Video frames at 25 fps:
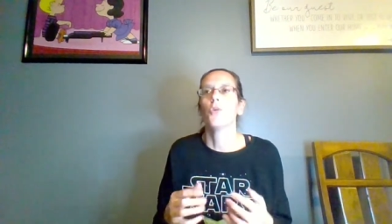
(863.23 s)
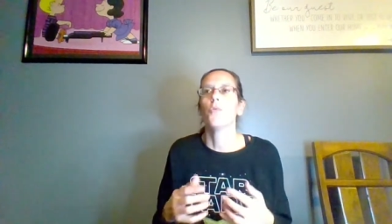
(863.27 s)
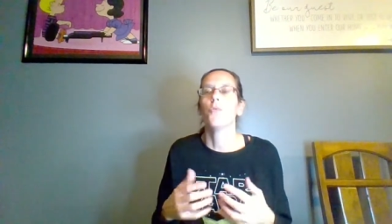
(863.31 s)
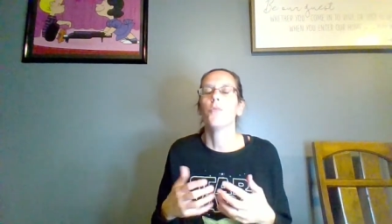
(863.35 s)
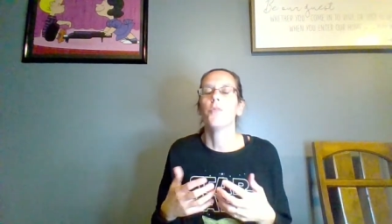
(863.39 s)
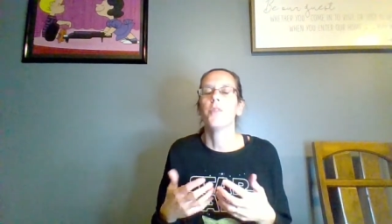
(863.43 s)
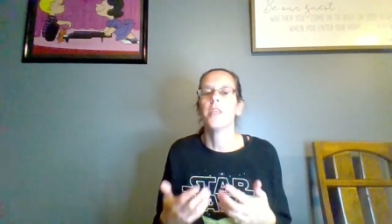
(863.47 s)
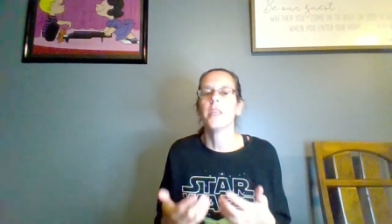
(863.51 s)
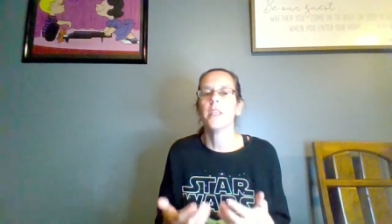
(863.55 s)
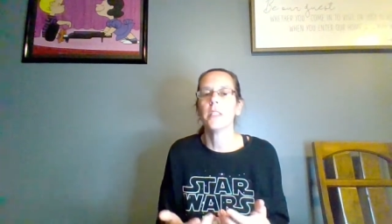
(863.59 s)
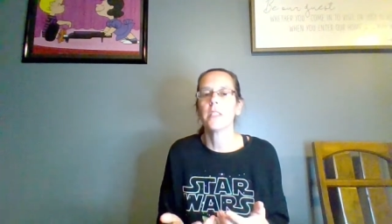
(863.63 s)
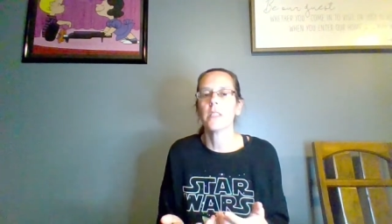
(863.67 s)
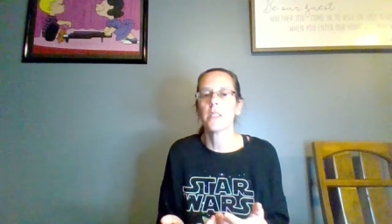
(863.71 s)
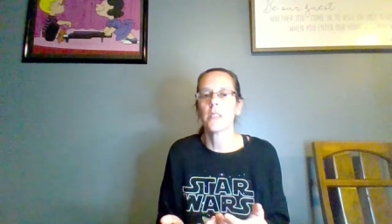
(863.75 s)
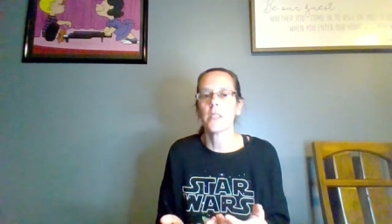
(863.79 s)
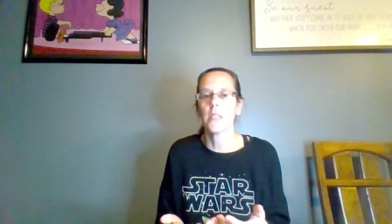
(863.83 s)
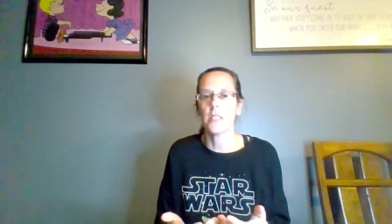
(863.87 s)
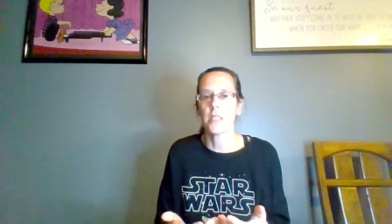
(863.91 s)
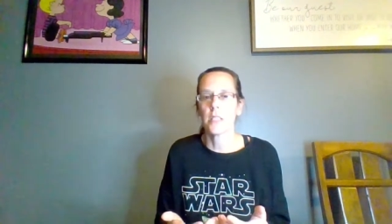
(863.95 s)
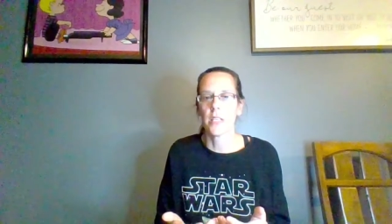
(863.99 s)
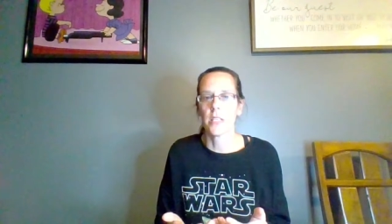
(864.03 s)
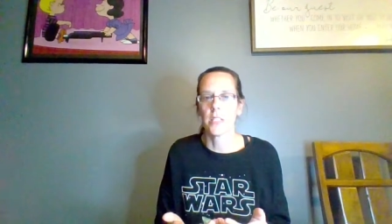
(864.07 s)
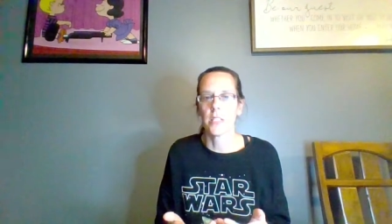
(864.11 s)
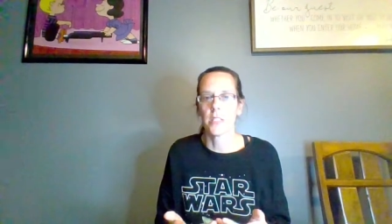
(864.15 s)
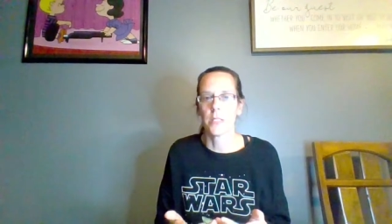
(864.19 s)
So this
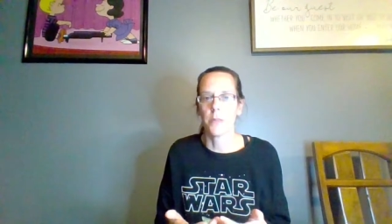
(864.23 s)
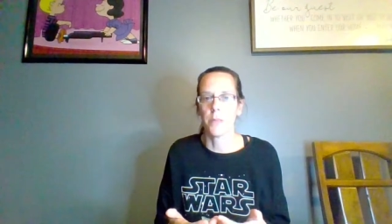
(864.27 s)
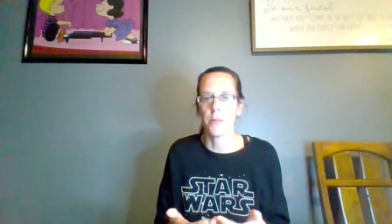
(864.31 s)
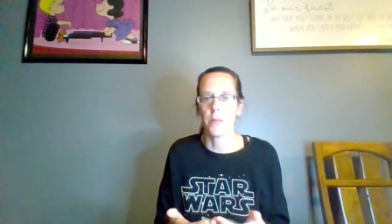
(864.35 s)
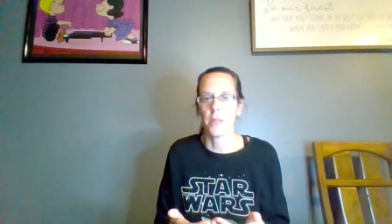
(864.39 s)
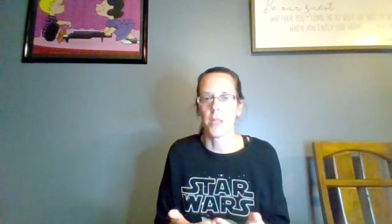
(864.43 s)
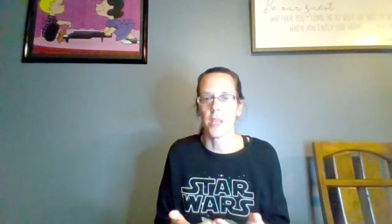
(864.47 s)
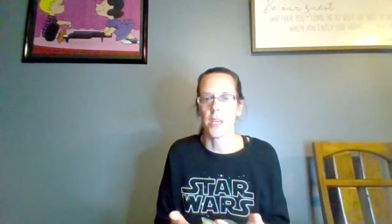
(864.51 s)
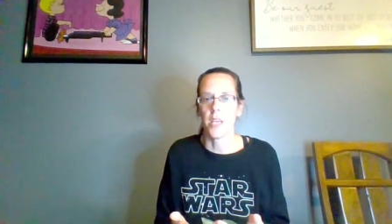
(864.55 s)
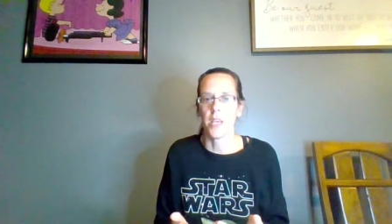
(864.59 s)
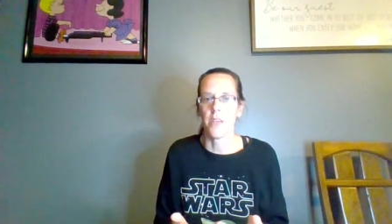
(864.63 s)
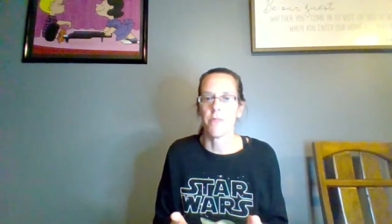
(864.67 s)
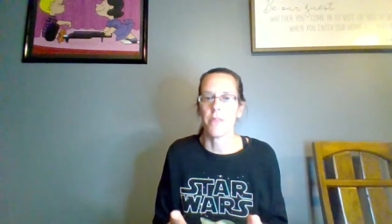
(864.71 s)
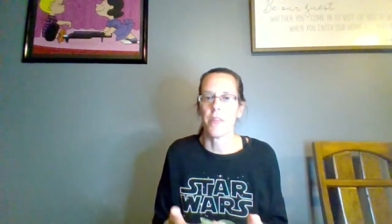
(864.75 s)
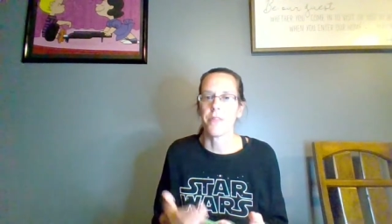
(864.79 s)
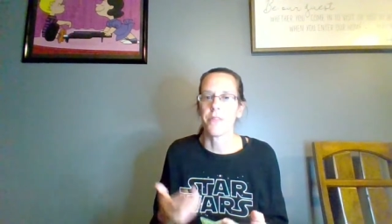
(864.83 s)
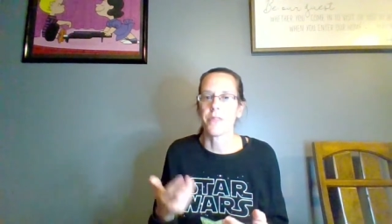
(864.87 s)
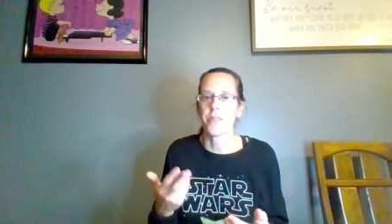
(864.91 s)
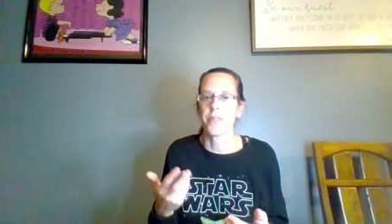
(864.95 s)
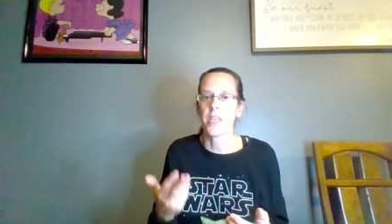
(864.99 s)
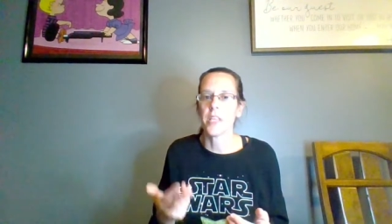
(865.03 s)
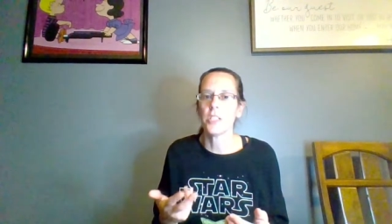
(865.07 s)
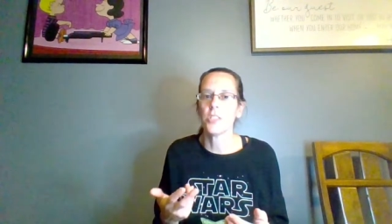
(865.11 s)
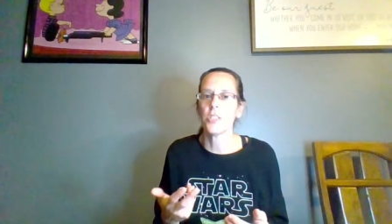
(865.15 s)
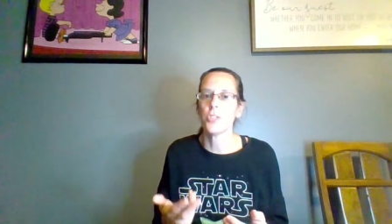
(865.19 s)
leads us to believe
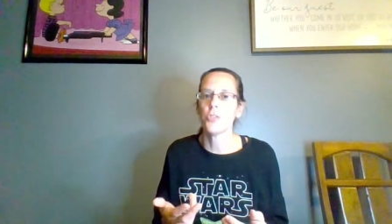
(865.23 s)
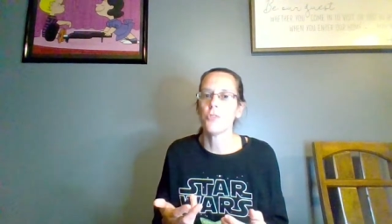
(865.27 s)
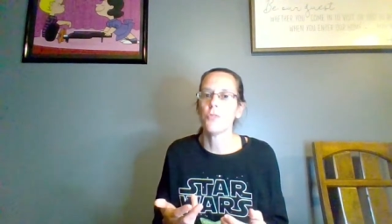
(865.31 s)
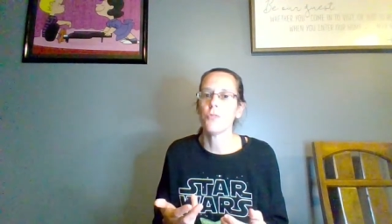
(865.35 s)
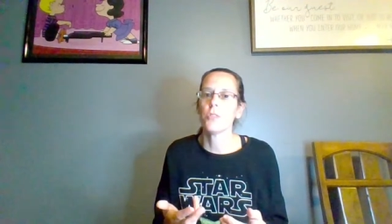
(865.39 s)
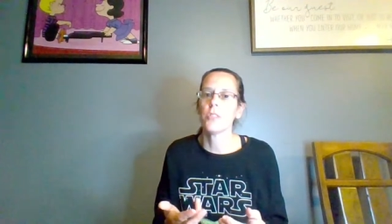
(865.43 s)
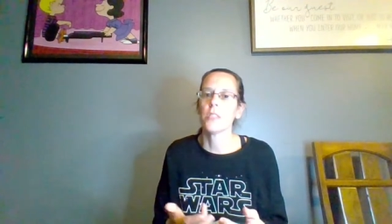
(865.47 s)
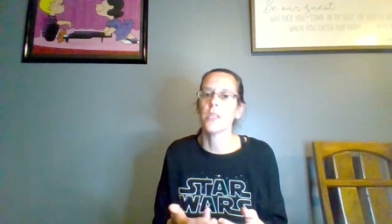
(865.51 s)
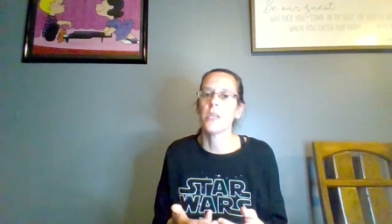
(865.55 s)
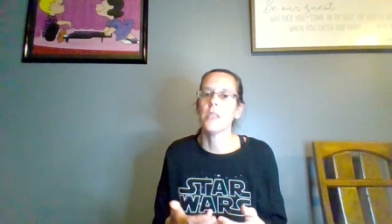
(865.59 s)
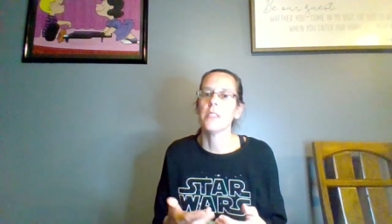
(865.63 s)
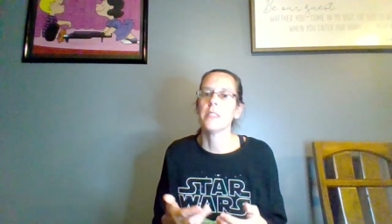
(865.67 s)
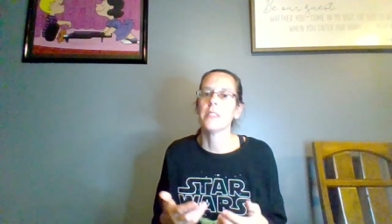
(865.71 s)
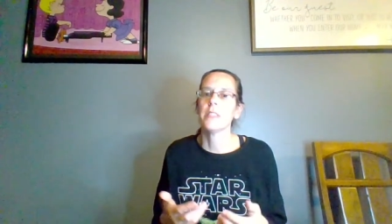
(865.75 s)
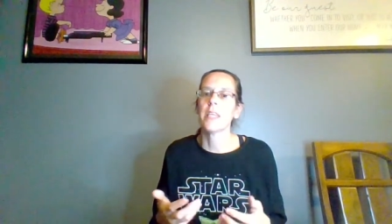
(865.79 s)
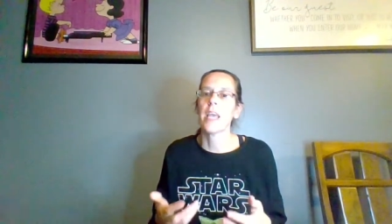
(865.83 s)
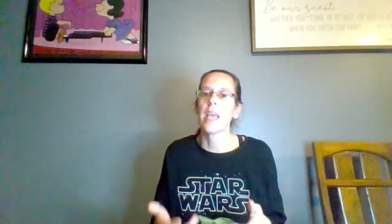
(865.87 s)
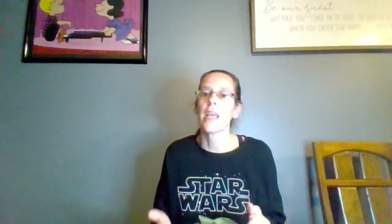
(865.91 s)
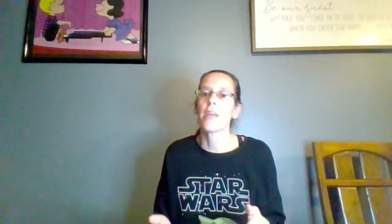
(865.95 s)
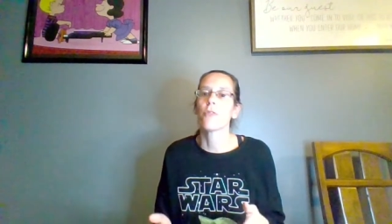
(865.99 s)
that these two sons